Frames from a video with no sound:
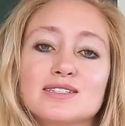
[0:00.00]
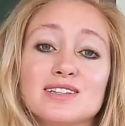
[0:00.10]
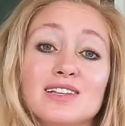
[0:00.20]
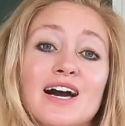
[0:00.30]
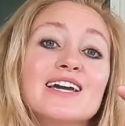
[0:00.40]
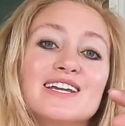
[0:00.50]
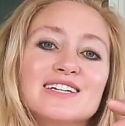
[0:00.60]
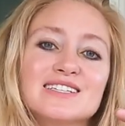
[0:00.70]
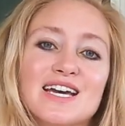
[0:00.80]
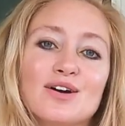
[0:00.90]

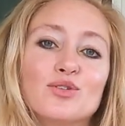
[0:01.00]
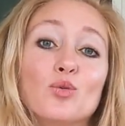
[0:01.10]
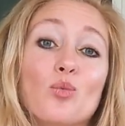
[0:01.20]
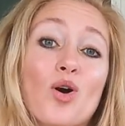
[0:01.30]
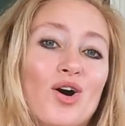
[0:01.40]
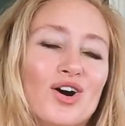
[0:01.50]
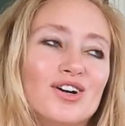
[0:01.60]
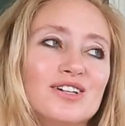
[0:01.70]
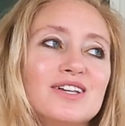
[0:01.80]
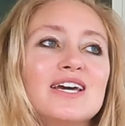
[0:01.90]
sliding down the
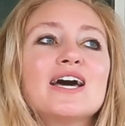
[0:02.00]
wall.